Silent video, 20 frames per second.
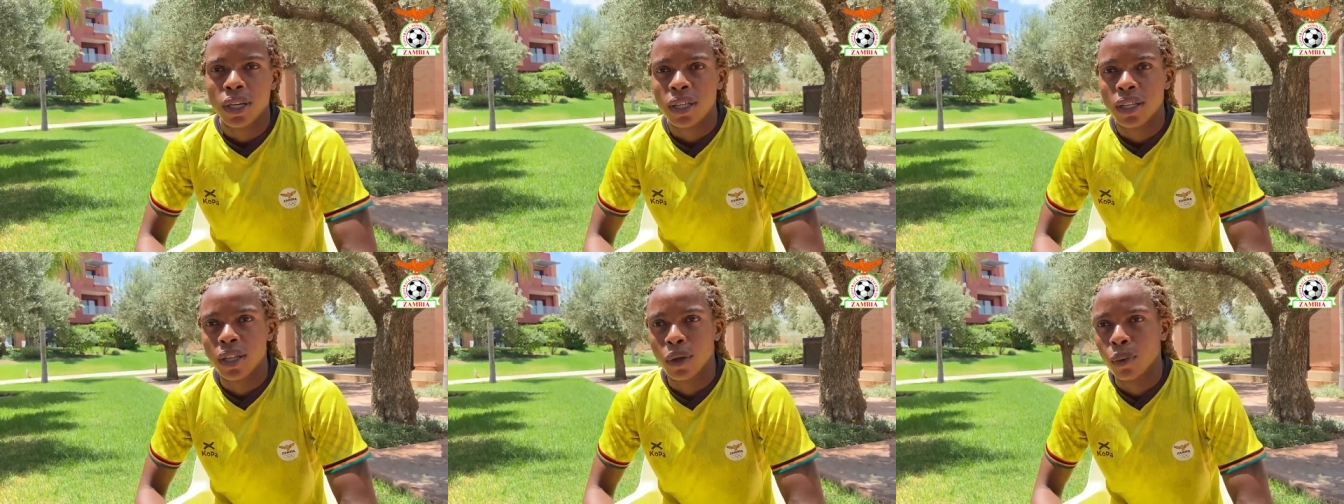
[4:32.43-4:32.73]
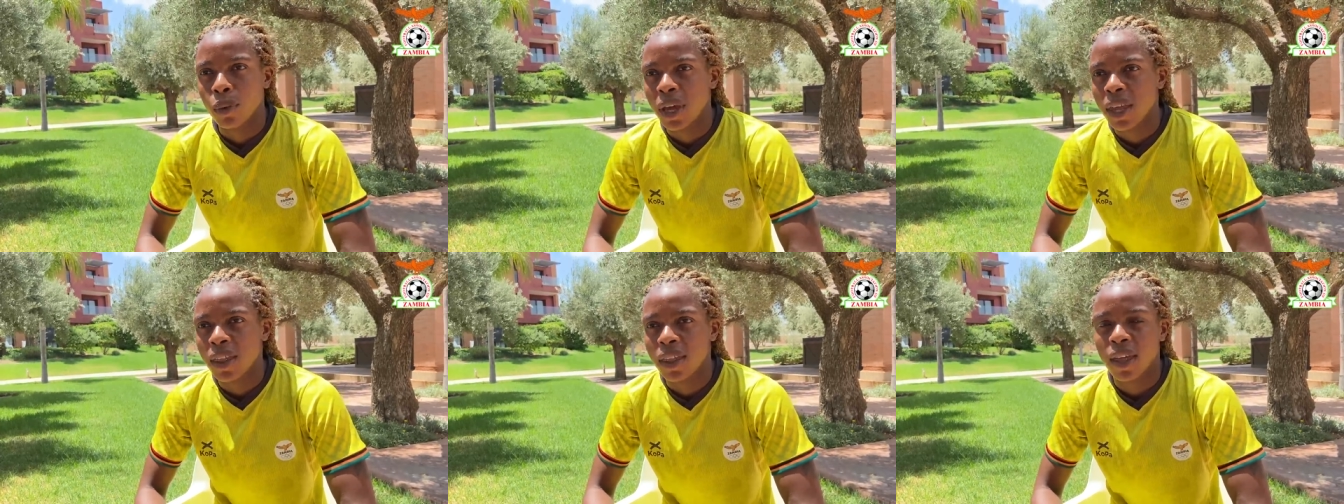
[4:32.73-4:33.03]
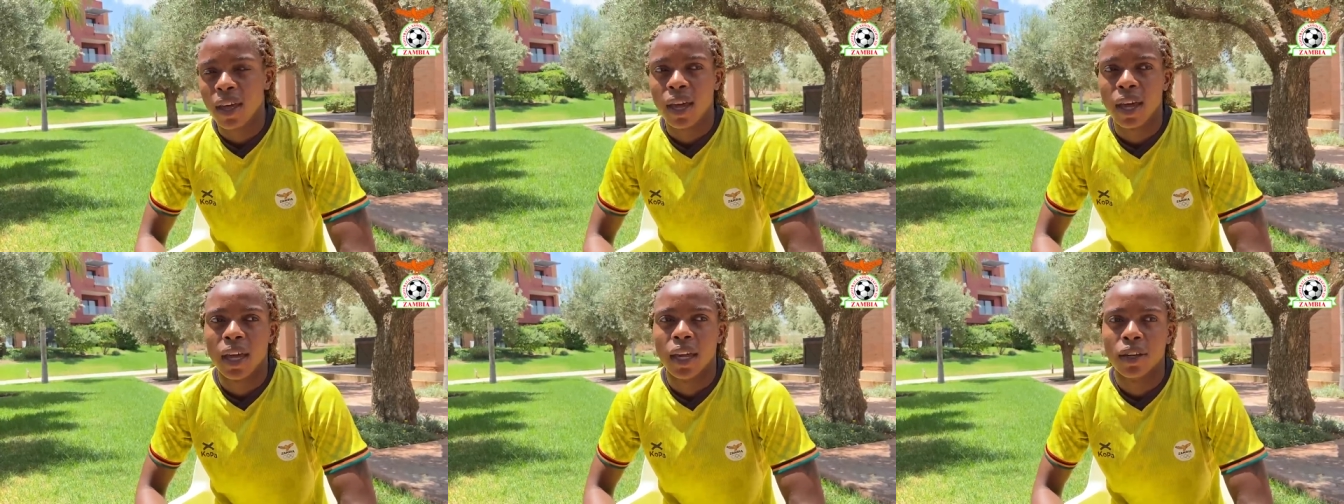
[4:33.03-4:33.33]
the
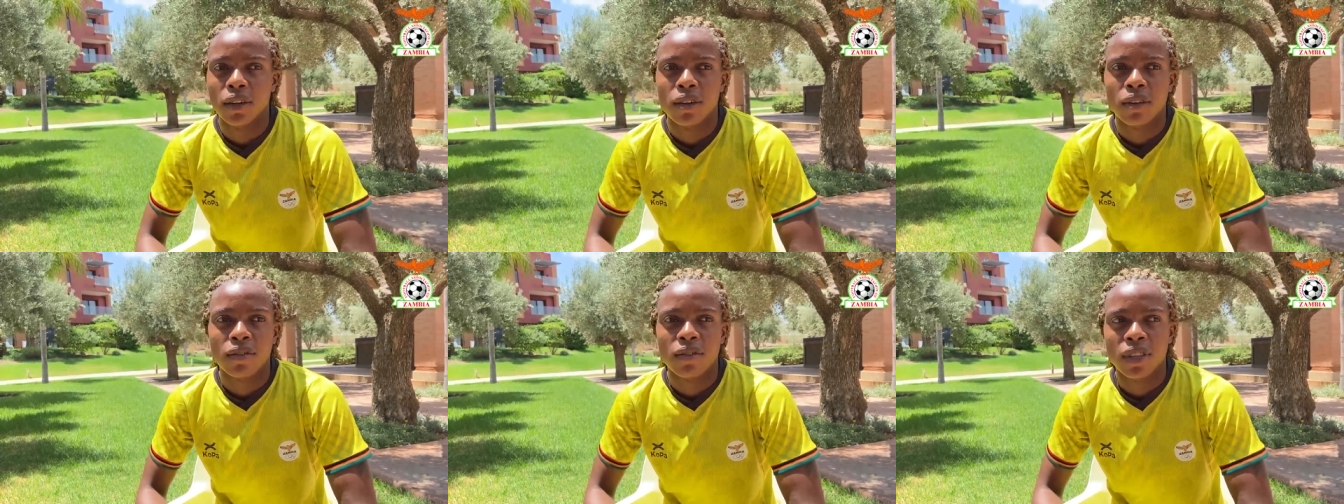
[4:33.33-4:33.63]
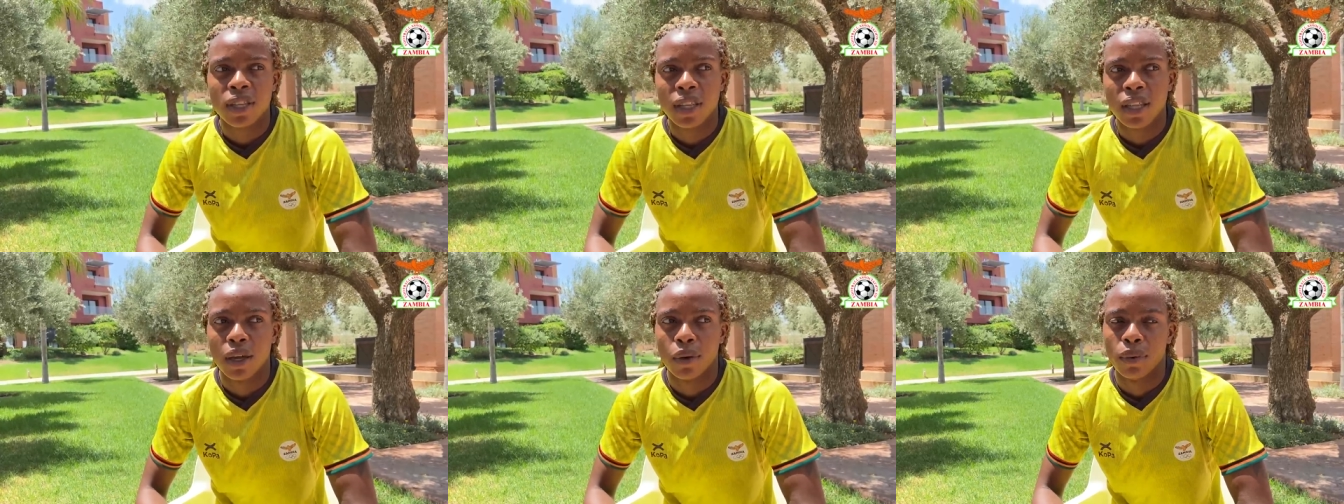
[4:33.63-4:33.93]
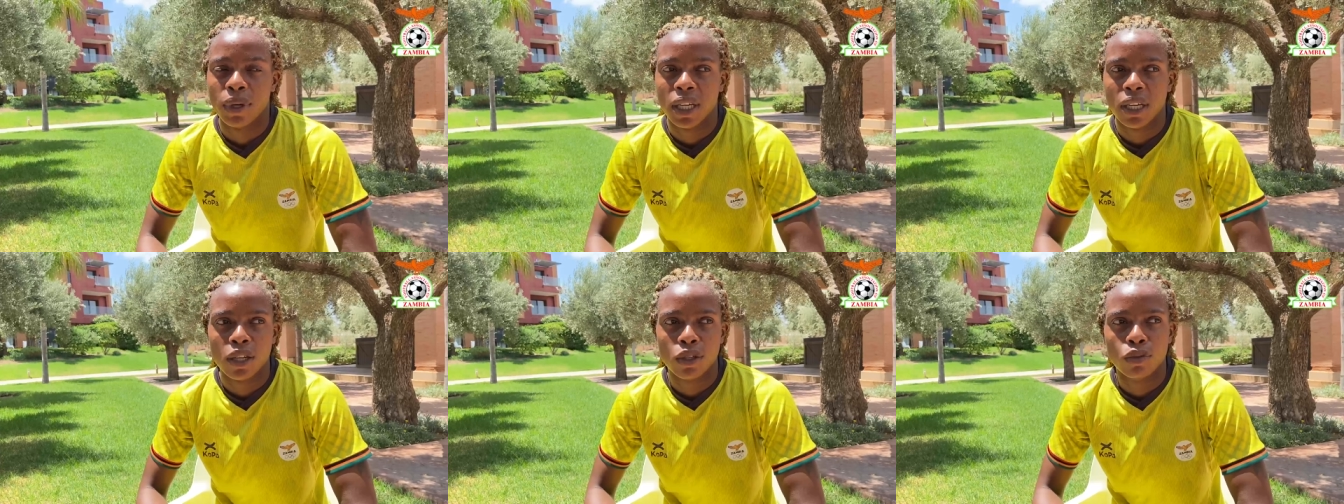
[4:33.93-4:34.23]
weather and everything that
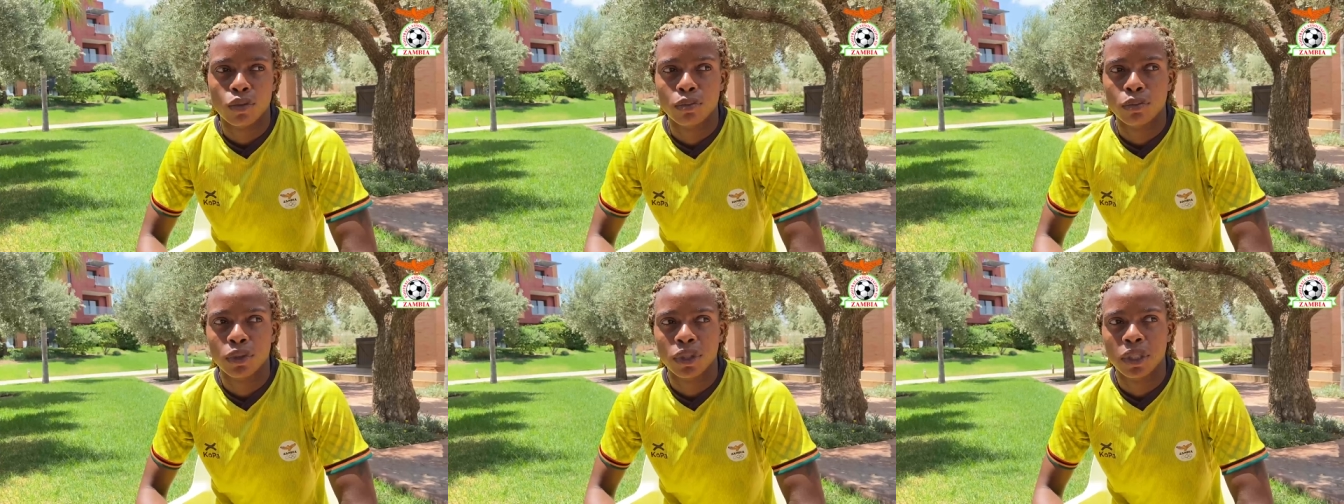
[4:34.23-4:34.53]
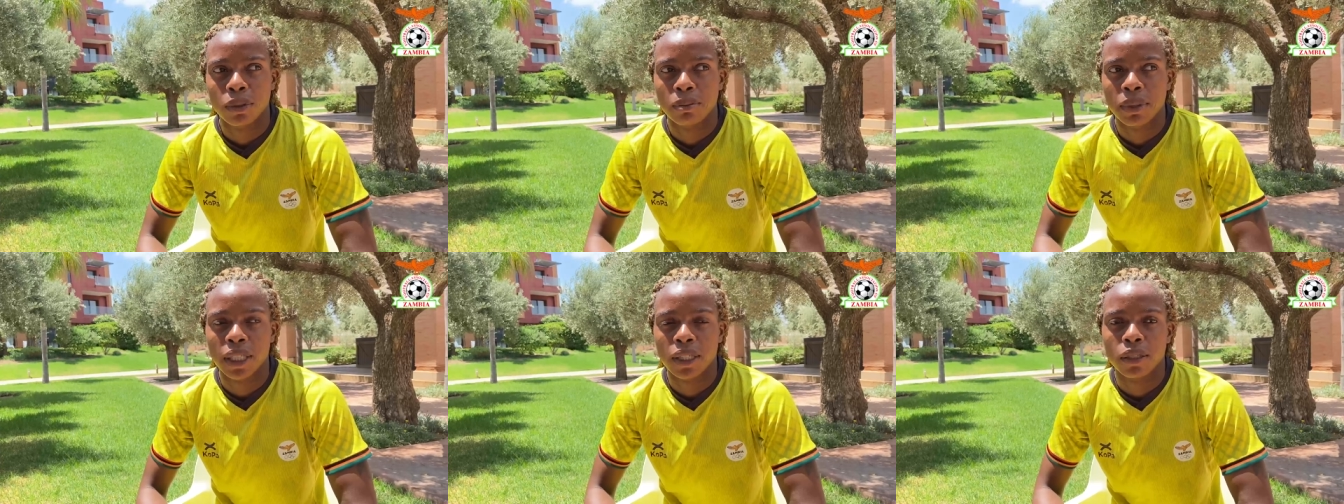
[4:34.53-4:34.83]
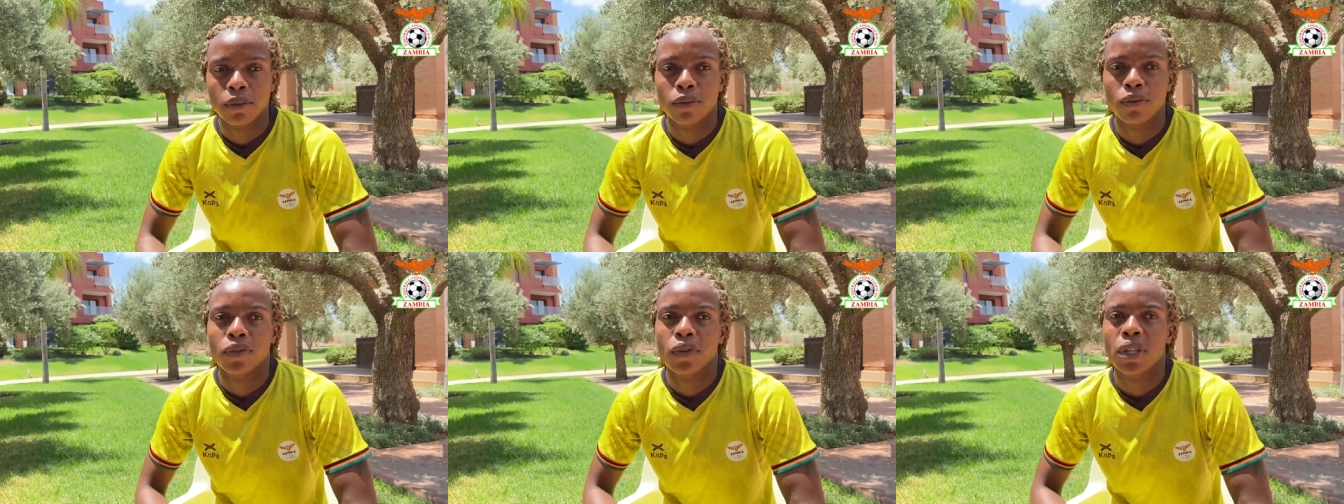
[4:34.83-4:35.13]
we need to put in
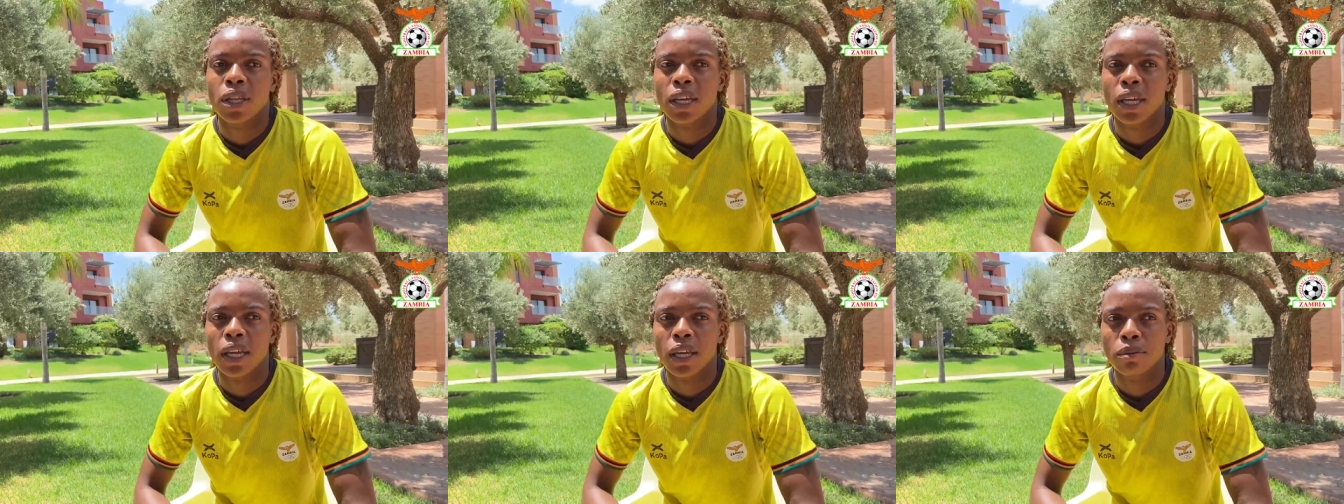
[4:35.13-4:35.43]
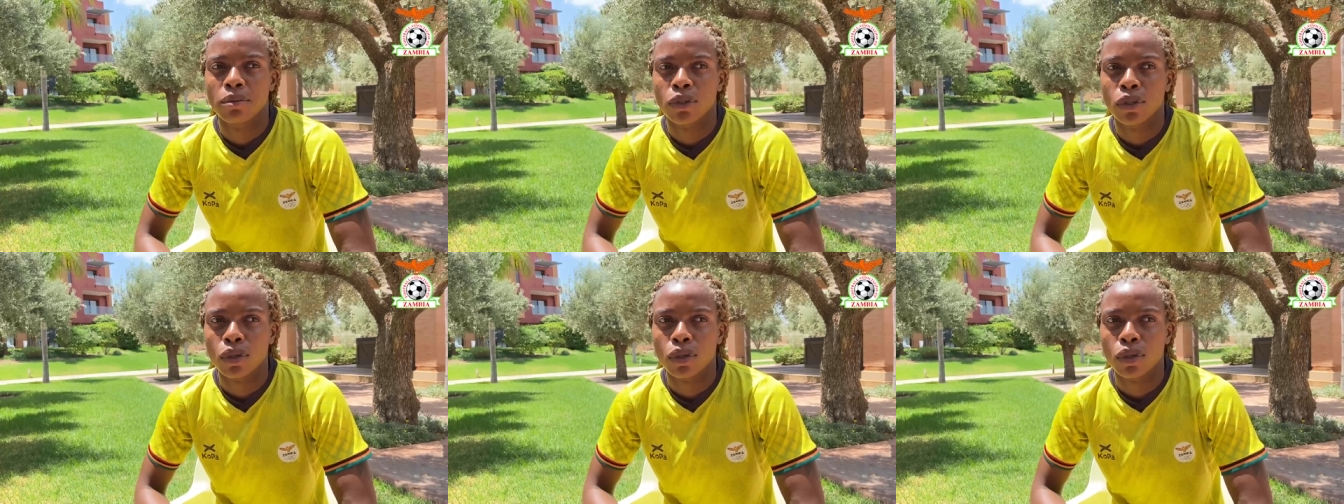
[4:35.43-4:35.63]
place before the game.